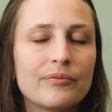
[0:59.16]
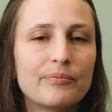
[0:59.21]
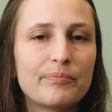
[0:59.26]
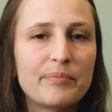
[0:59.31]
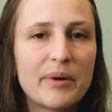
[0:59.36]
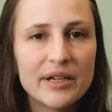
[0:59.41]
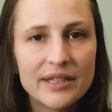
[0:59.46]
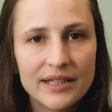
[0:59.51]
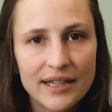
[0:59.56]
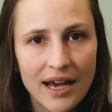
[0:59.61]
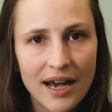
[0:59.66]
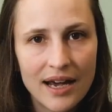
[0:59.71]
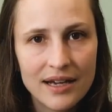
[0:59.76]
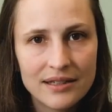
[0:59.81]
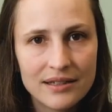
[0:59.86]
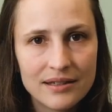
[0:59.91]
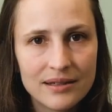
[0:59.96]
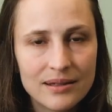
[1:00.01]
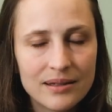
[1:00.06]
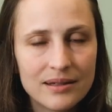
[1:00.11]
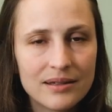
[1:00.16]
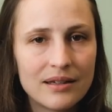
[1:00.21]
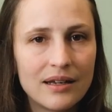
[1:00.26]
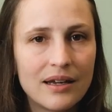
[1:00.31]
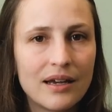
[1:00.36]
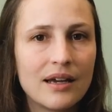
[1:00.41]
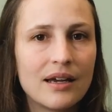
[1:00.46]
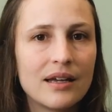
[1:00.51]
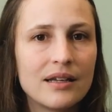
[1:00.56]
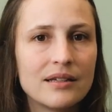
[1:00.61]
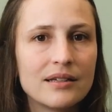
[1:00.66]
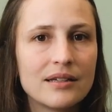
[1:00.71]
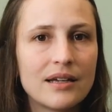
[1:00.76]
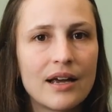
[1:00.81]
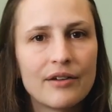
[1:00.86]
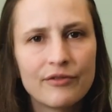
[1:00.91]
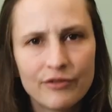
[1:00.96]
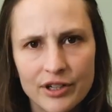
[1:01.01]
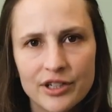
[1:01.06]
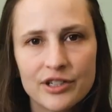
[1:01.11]
podcasts, and
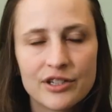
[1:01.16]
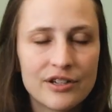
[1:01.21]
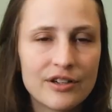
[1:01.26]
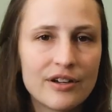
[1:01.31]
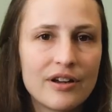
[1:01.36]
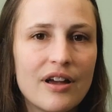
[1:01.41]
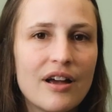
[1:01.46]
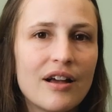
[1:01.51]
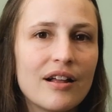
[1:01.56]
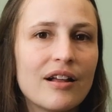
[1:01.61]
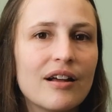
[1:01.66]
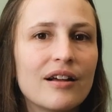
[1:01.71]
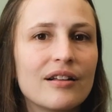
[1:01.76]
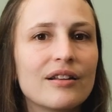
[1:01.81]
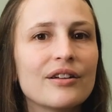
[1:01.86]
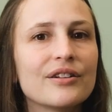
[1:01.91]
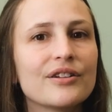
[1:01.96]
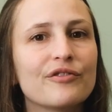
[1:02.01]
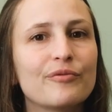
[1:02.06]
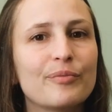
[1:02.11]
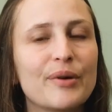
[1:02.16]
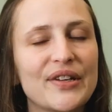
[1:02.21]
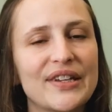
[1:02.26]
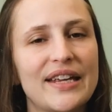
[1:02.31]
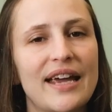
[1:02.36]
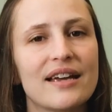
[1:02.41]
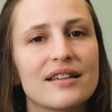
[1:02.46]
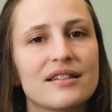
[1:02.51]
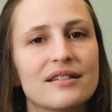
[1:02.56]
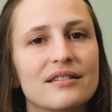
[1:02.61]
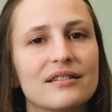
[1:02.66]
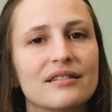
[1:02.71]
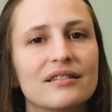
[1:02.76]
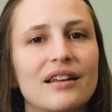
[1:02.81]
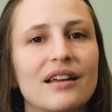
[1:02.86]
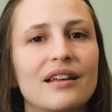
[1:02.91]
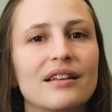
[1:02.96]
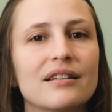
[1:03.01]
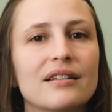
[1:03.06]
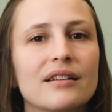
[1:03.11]
I've watched a lot of podcasts,
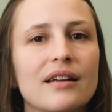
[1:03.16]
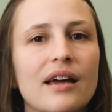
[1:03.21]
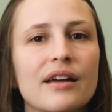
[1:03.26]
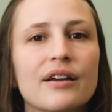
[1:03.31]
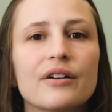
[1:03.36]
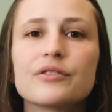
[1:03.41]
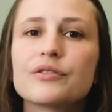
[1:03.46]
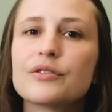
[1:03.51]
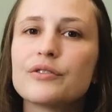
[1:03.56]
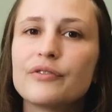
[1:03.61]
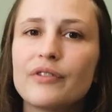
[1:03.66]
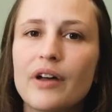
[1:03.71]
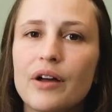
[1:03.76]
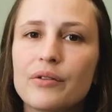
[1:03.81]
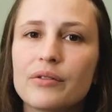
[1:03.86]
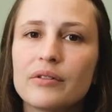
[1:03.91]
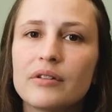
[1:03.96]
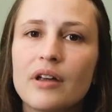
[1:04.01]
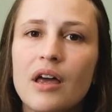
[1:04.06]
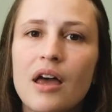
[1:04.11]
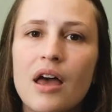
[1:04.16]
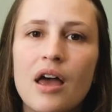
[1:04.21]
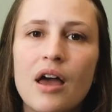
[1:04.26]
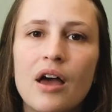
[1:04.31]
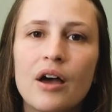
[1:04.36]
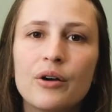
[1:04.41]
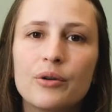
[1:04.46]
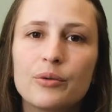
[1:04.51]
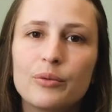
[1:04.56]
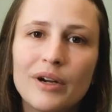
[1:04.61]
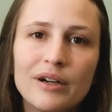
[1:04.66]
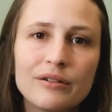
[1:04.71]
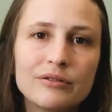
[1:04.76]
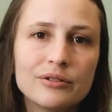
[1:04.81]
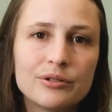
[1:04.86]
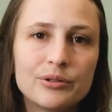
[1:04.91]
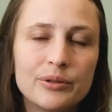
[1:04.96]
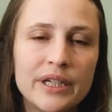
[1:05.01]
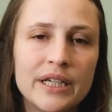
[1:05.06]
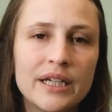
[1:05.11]
and I also found
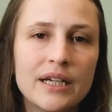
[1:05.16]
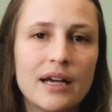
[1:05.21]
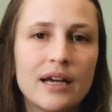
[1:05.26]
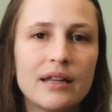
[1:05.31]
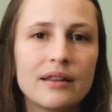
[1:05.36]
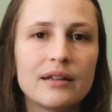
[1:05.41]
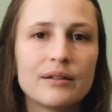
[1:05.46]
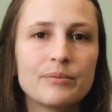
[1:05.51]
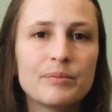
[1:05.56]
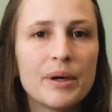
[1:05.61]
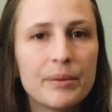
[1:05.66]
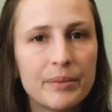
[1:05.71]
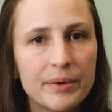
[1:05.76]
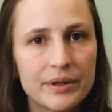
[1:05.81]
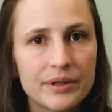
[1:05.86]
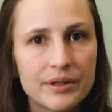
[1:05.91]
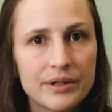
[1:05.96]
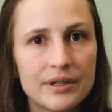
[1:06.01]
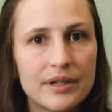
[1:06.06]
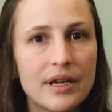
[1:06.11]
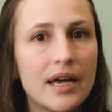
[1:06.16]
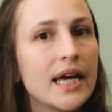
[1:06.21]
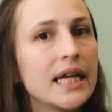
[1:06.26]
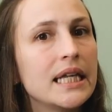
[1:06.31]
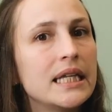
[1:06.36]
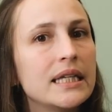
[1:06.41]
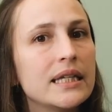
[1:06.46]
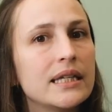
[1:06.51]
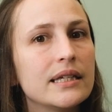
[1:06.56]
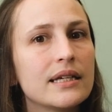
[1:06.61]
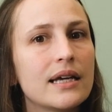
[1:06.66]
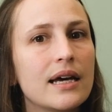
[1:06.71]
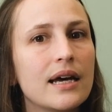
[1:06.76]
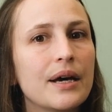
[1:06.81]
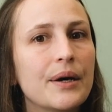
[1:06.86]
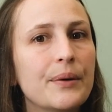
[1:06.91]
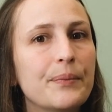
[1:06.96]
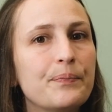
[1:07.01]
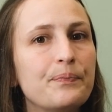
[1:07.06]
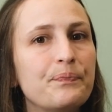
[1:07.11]
Ravelry at that moment and
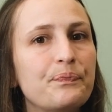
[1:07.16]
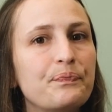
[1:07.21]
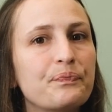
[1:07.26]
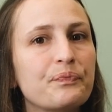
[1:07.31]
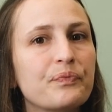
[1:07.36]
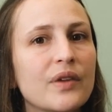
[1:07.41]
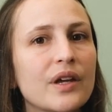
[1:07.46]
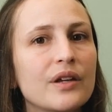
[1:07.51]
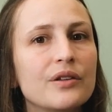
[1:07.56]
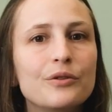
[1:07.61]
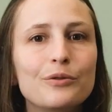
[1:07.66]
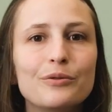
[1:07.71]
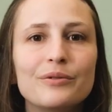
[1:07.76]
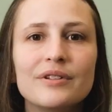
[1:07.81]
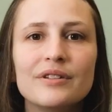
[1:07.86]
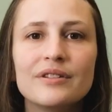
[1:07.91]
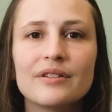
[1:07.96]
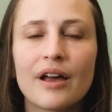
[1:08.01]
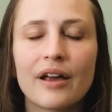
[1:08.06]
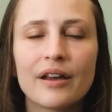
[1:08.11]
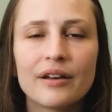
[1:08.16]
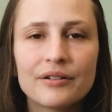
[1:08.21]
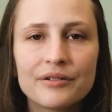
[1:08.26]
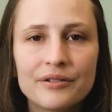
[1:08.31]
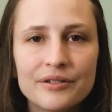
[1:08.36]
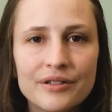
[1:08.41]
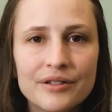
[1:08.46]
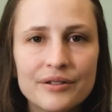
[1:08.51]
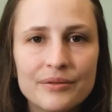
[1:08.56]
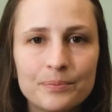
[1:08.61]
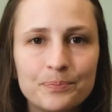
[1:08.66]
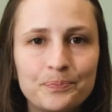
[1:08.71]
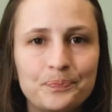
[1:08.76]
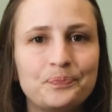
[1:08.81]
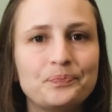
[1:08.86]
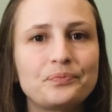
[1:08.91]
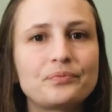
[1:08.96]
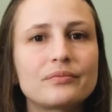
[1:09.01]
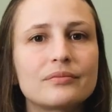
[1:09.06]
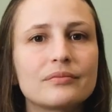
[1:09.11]
new designers,
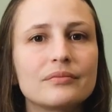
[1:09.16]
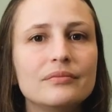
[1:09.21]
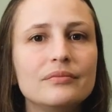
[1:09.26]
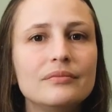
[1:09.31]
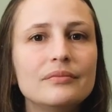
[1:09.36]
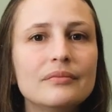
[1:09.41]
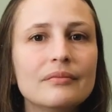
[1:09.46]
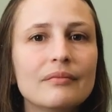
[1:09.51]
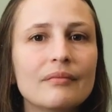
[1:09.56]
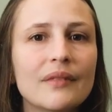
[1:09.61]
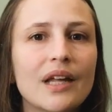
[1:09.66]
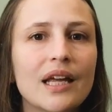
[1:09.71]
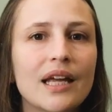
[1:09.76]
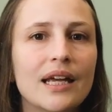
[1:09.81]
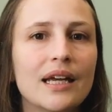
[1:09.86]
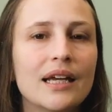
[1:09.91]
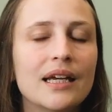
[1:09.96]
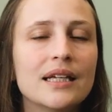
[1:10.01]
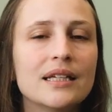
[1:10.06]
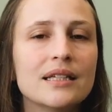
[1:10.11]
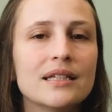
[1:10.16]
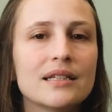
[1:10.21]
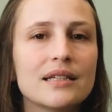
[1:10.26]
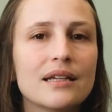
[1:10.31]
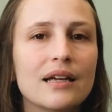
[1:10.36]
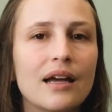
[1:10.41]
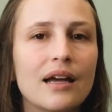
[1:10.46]
and